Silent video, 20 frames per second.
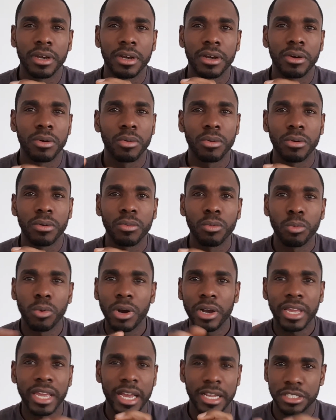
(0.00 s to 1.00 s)

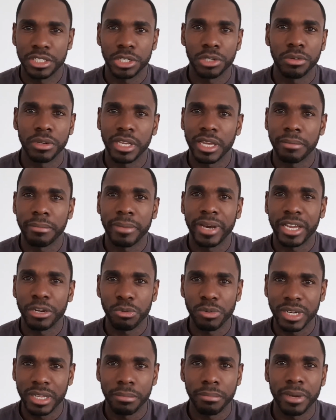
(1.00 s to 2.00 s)
What category am I
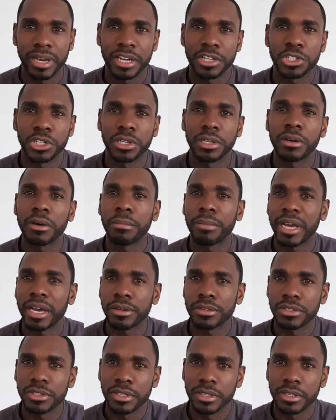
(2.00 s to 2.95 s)
really passionate about?